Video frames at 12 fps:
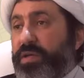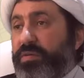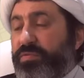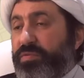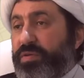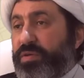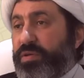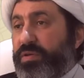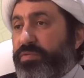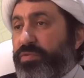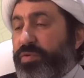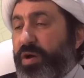they would
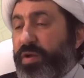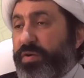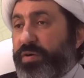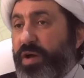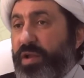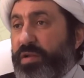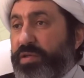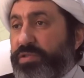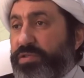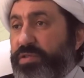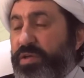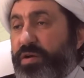give you honor
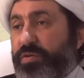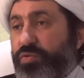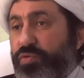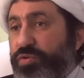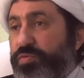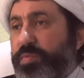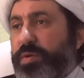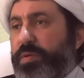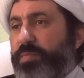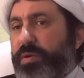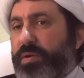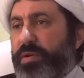unless they are good
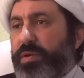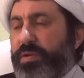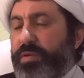people